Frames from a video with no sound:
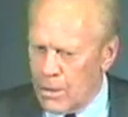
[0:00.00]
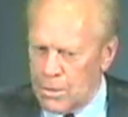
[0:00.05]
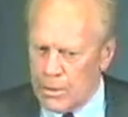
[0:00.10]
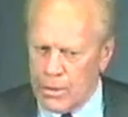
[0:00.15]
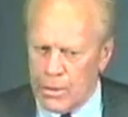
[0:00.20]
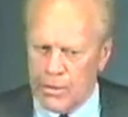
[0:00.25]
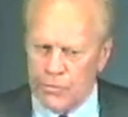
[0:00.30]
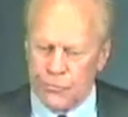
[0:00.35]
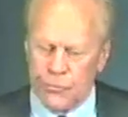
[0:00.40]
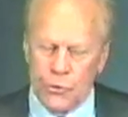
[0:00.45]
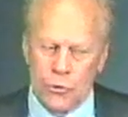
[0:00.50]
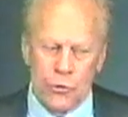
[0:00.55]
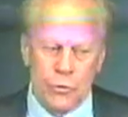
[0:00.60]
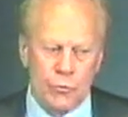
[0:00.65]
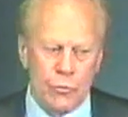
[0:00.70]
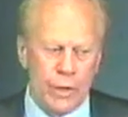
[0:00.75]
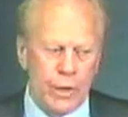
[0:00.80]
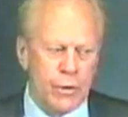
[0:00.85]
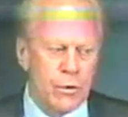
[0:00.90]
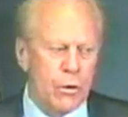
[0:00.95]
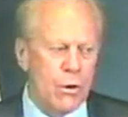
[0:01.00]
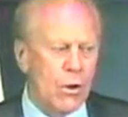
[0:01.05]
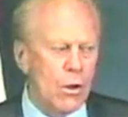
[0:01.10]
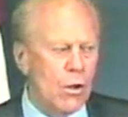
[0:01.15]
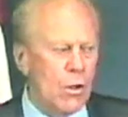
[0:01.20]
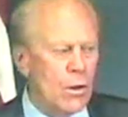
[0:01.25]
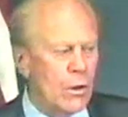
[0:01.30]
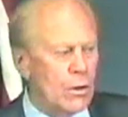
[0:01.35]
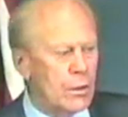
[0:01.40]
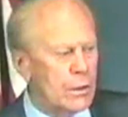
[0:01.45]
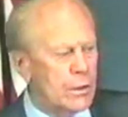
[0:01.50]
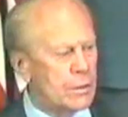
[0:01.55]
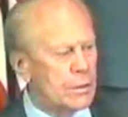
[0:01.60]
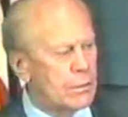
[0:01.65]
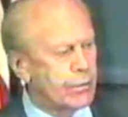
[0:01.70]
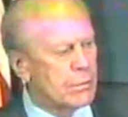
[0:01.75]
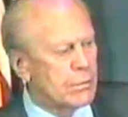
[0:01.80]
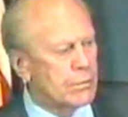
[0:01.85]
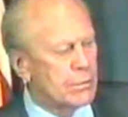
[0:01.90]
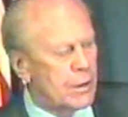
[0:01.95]
If you'll recall,
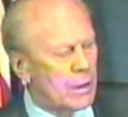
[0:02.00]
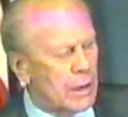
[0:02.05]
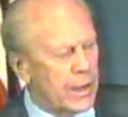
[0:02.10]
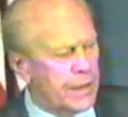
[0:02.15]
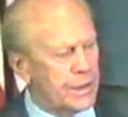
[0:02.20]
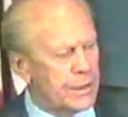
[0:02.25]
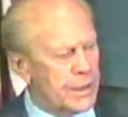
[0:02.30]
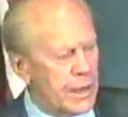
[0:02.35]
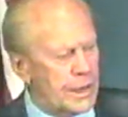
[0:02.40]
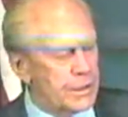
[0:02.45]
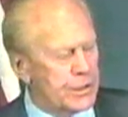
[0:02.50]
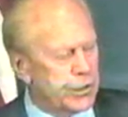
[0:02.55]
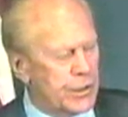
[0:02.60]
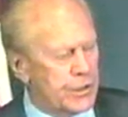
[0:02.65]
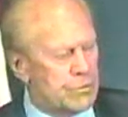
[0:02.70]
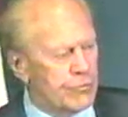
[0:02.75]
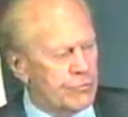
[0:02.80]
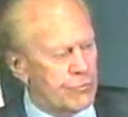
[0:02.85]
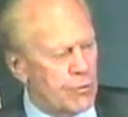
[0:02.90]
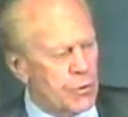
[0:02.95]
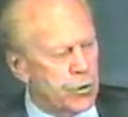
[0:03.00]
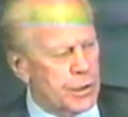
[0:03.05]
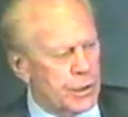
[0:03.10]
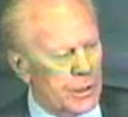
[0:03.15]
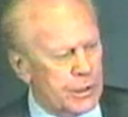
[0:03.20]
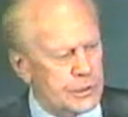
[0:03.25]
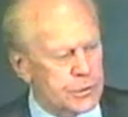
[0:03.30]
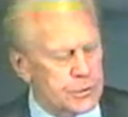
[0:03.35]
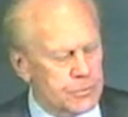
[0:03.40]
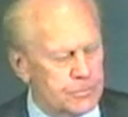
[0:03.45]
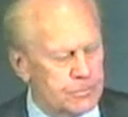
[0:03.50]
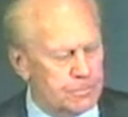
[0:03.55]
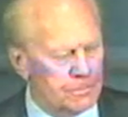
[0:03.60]
in the late 1940s,